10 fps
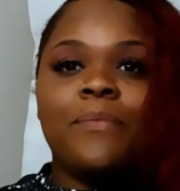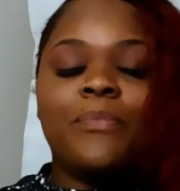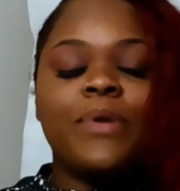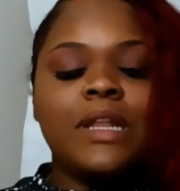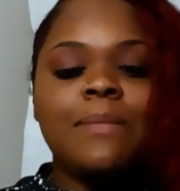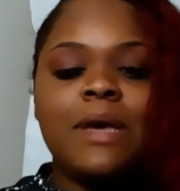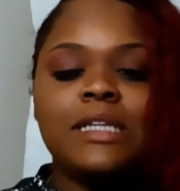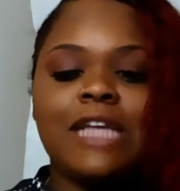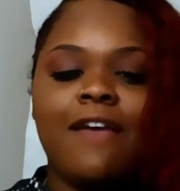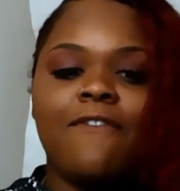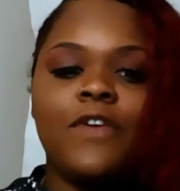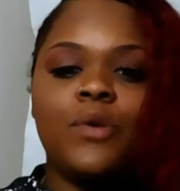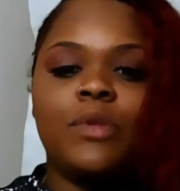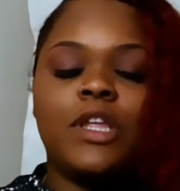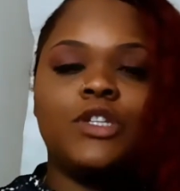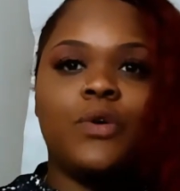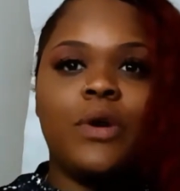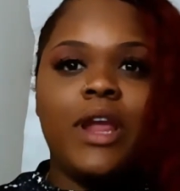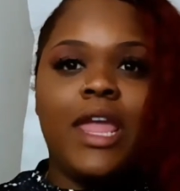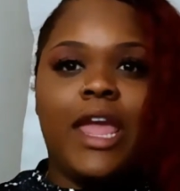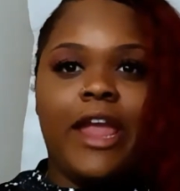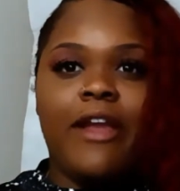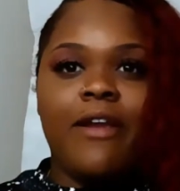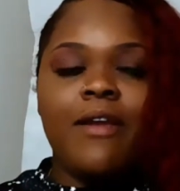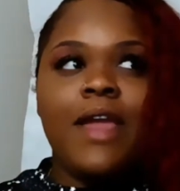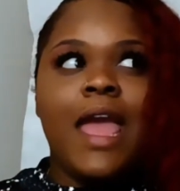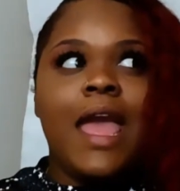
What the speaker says: Pretty much I feel with Adore hair,